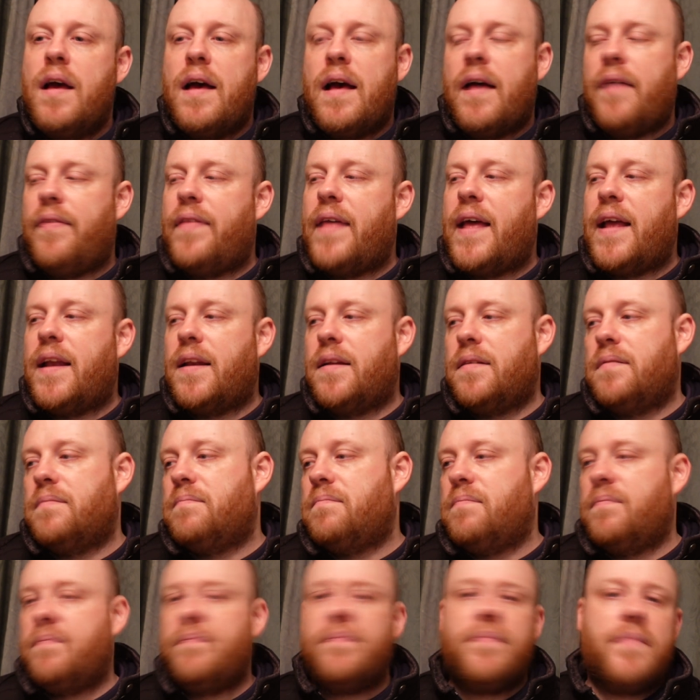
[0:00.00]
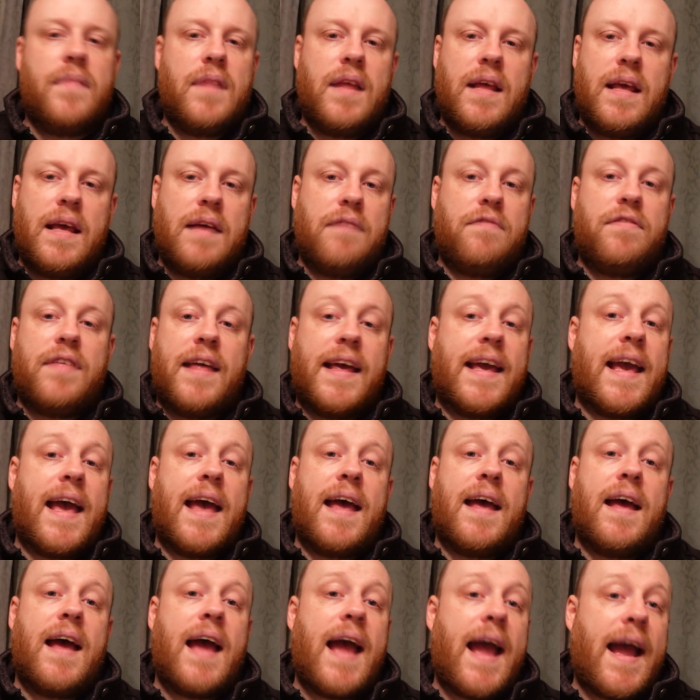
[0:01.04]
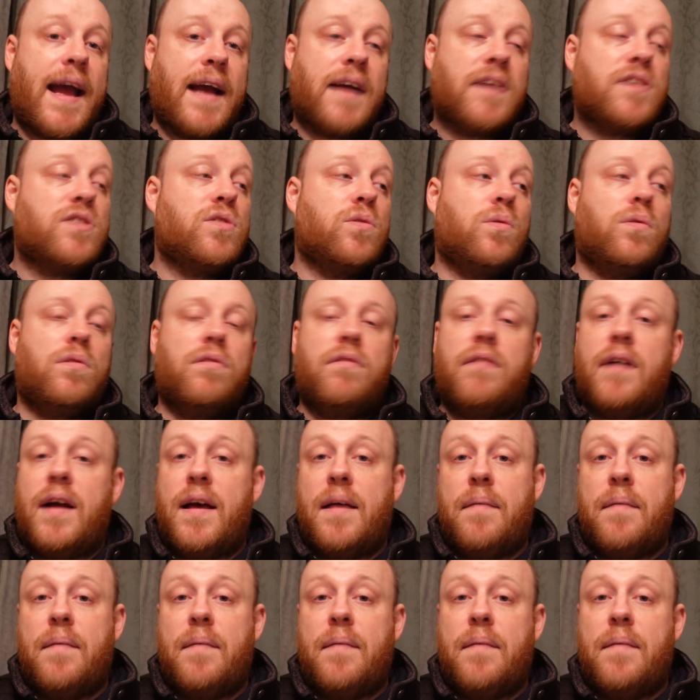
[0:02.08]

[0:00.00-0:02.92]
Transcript: And then if they get hacked, or